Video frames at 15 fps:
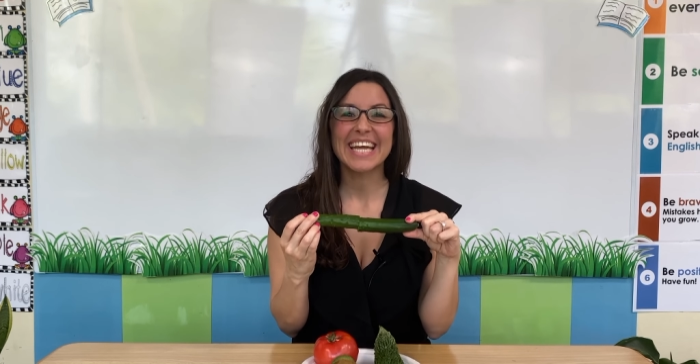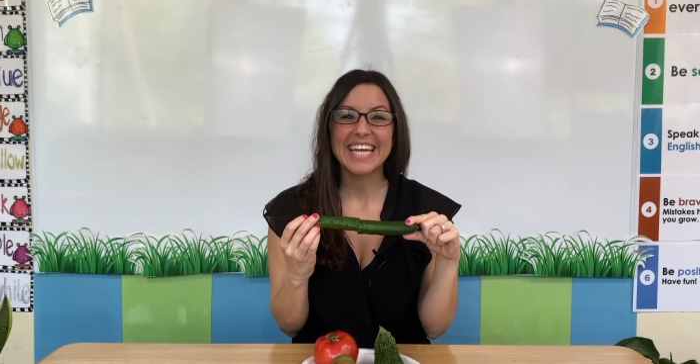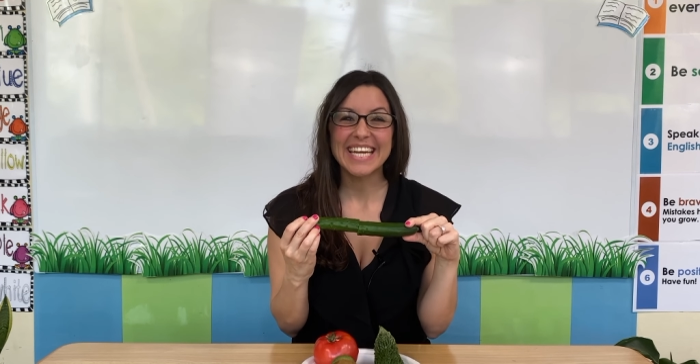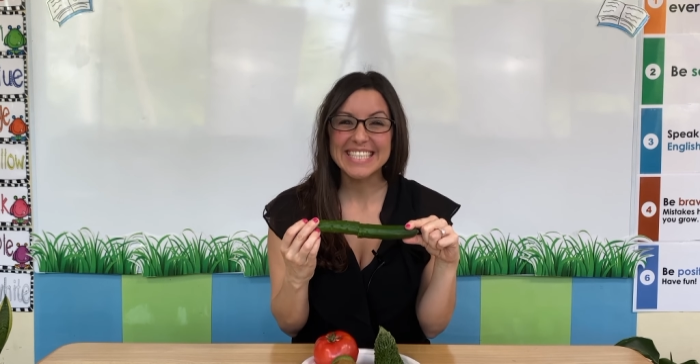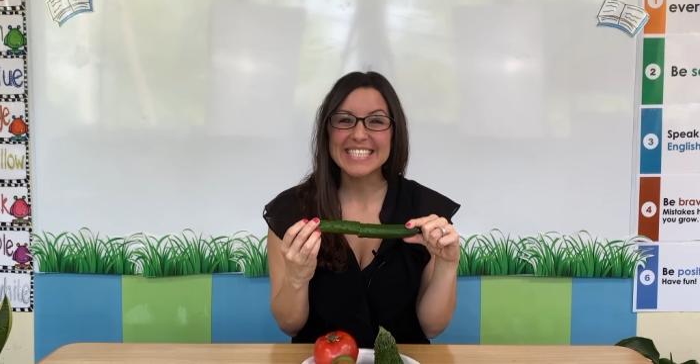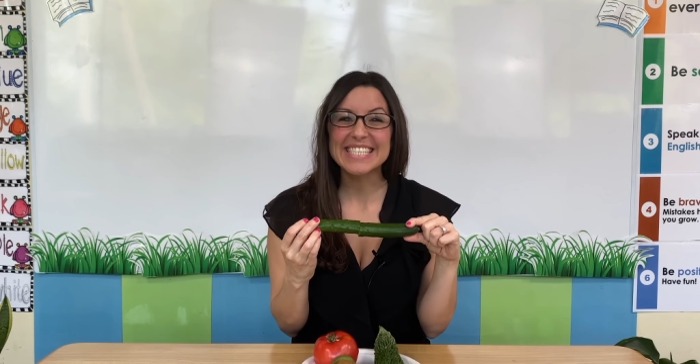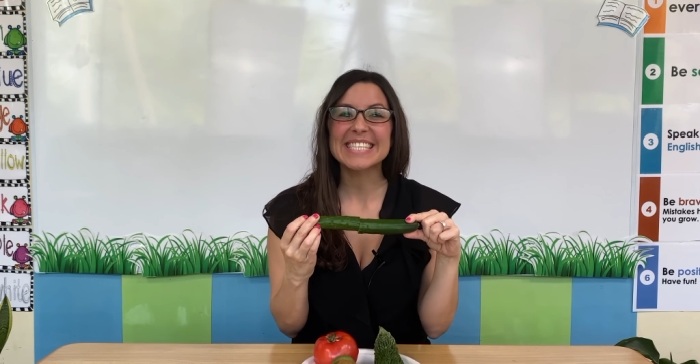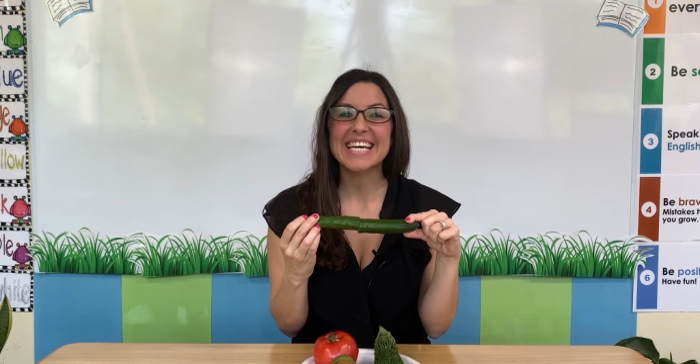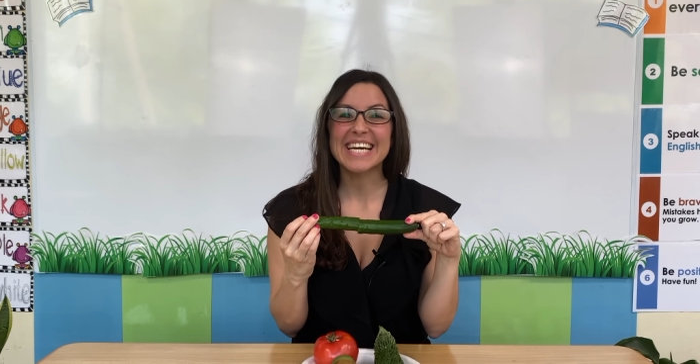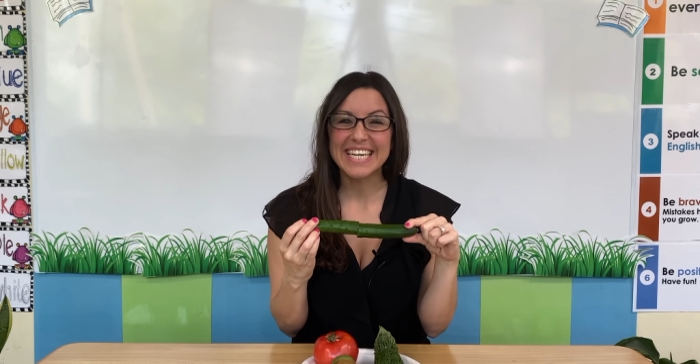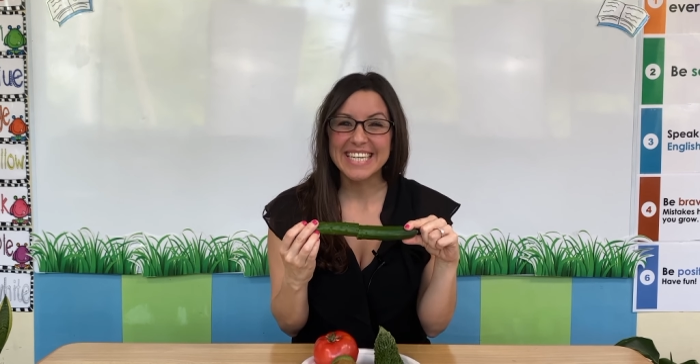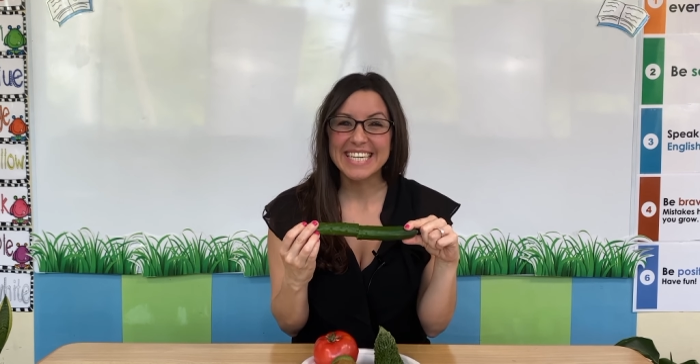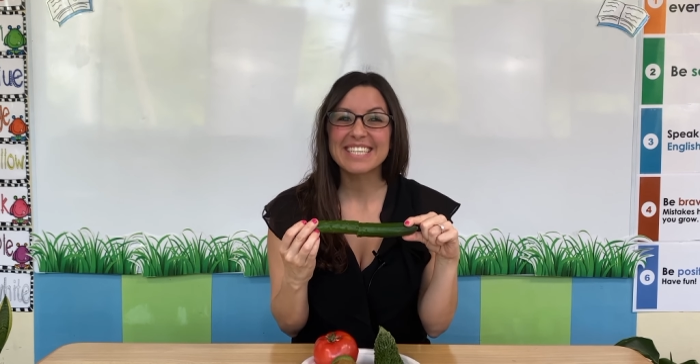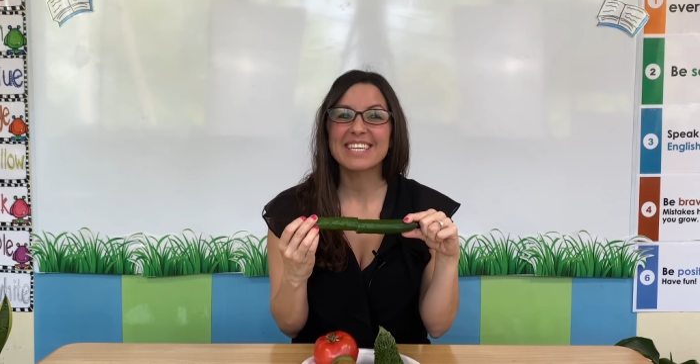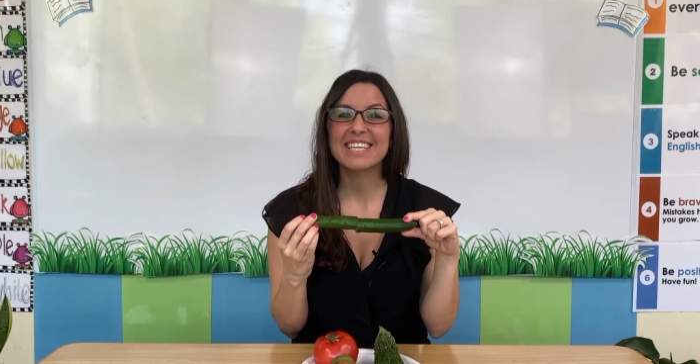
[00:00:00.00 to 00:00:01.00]
It's
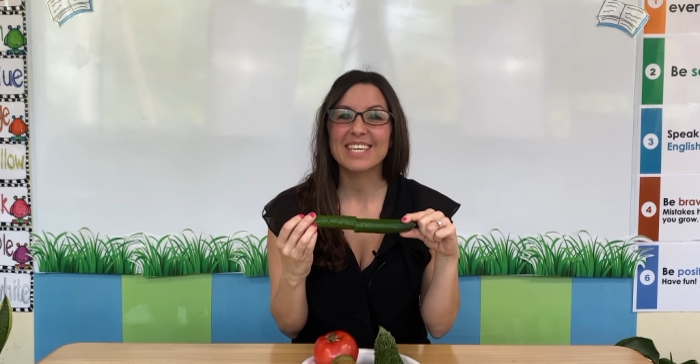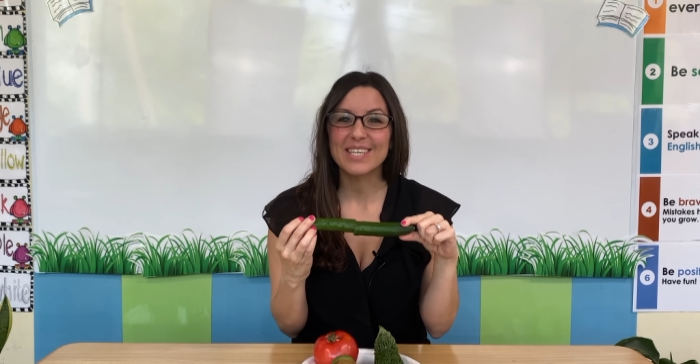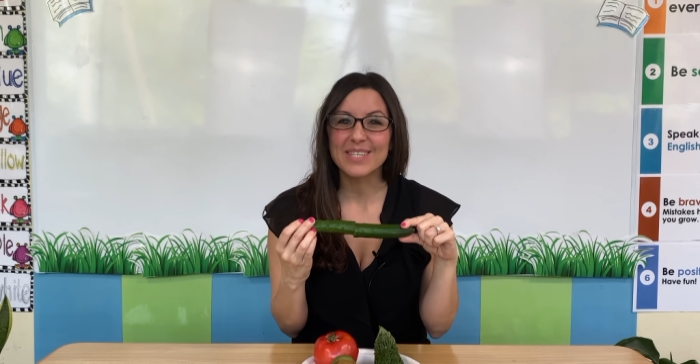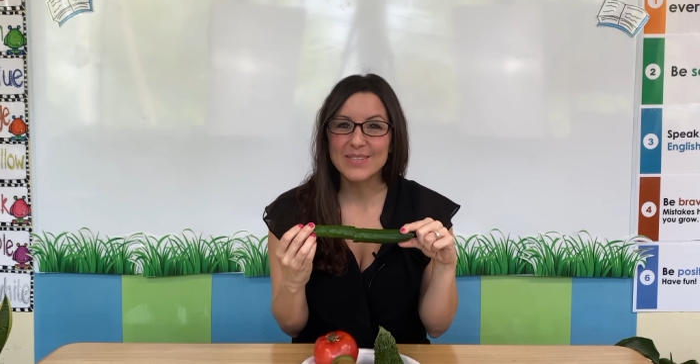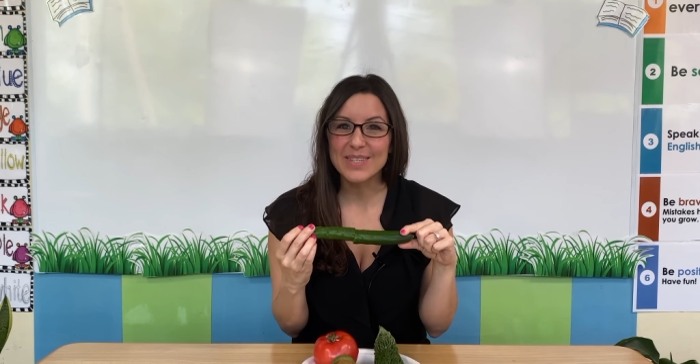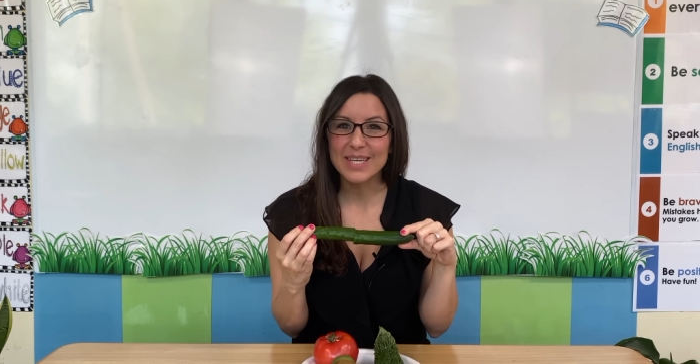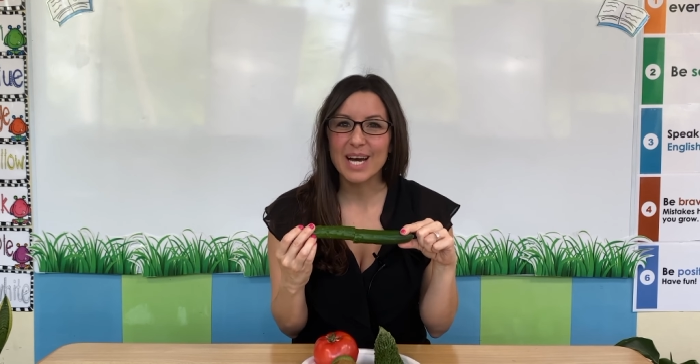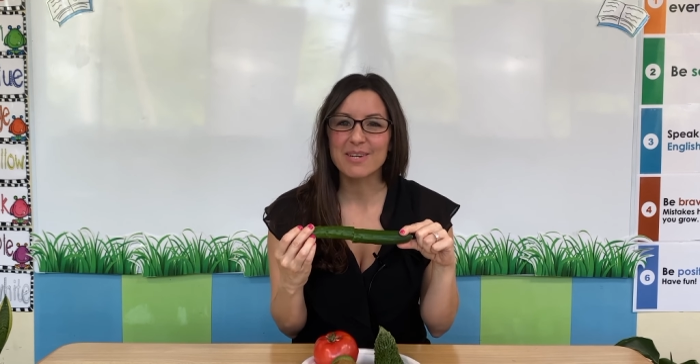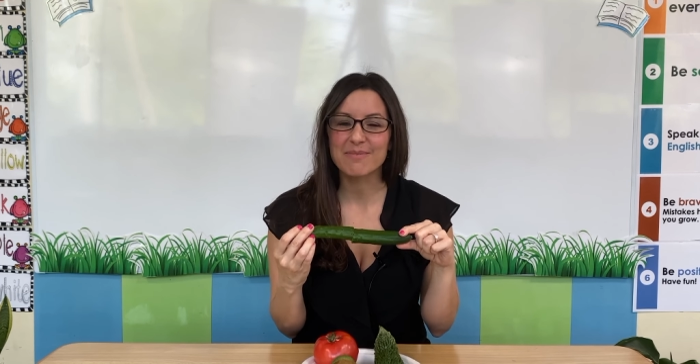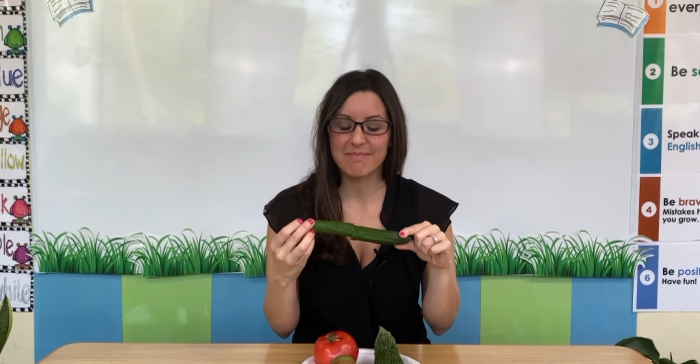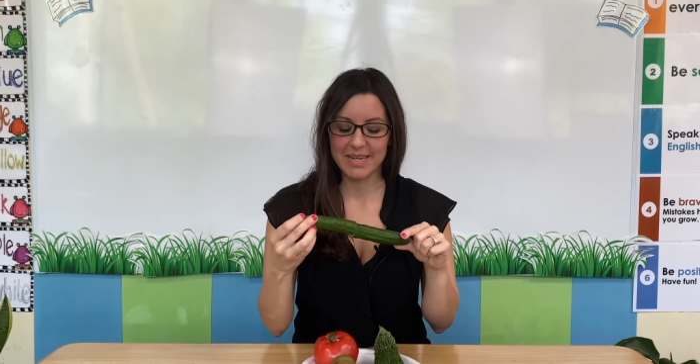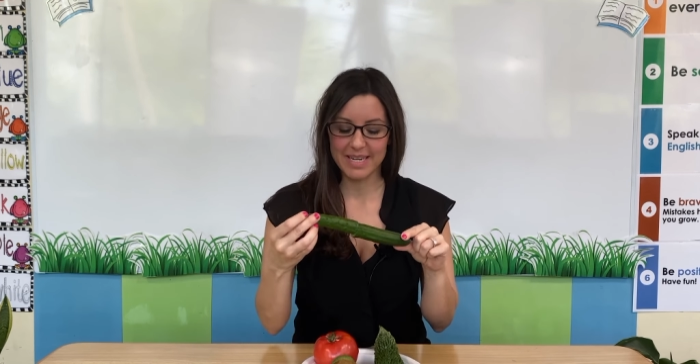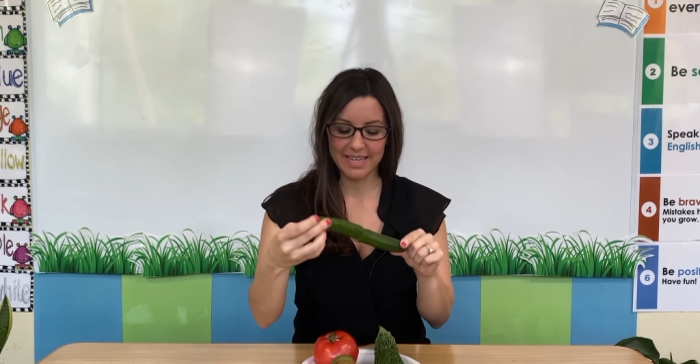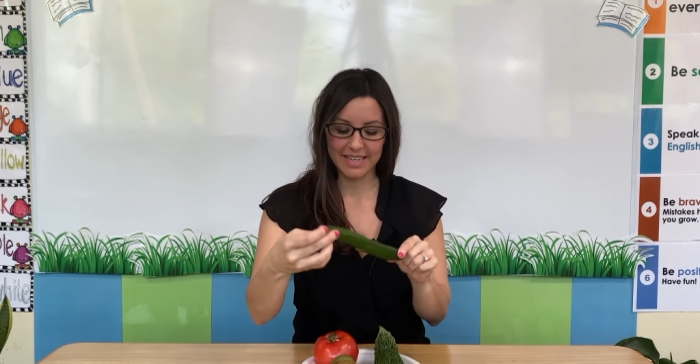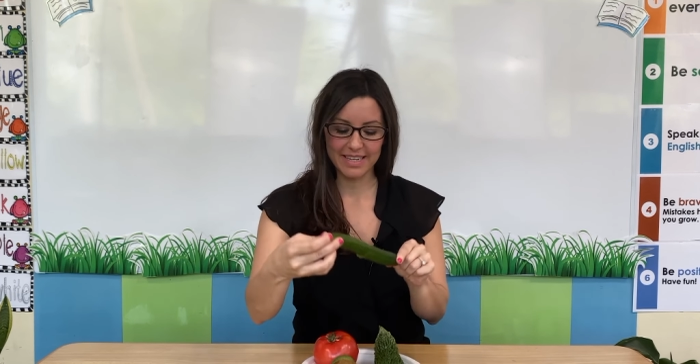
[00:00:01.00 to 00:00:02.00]
a
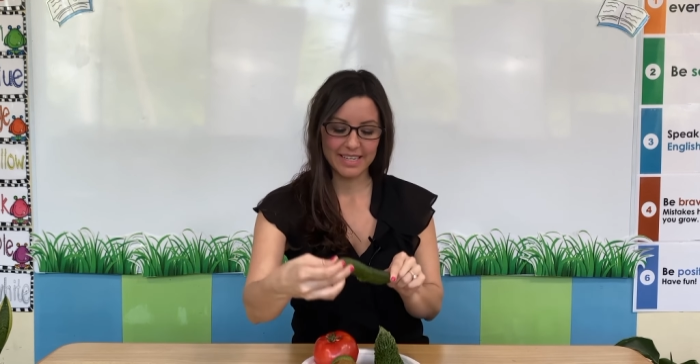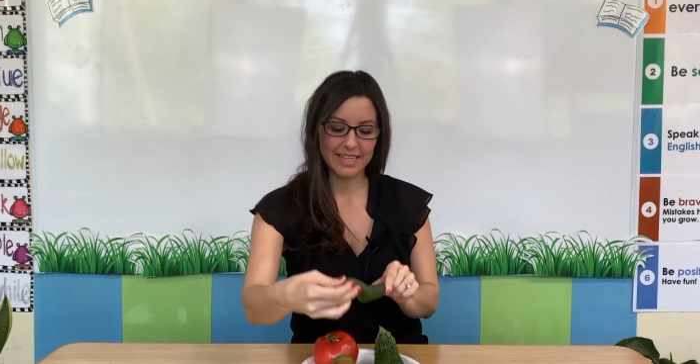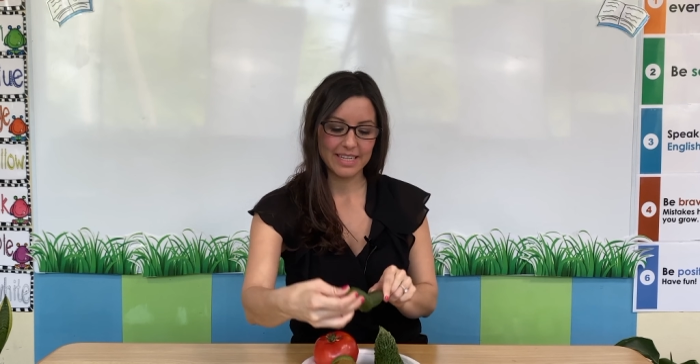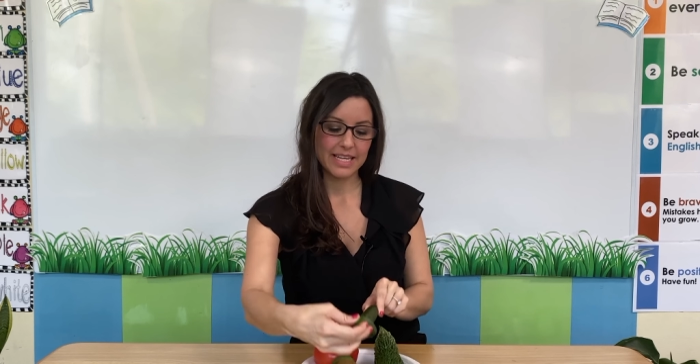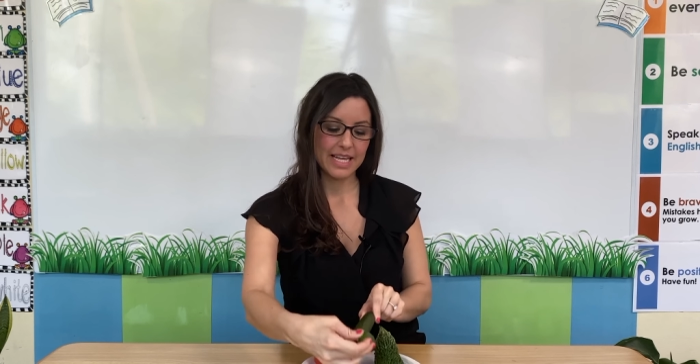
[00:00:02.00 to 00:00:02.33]
cucumber.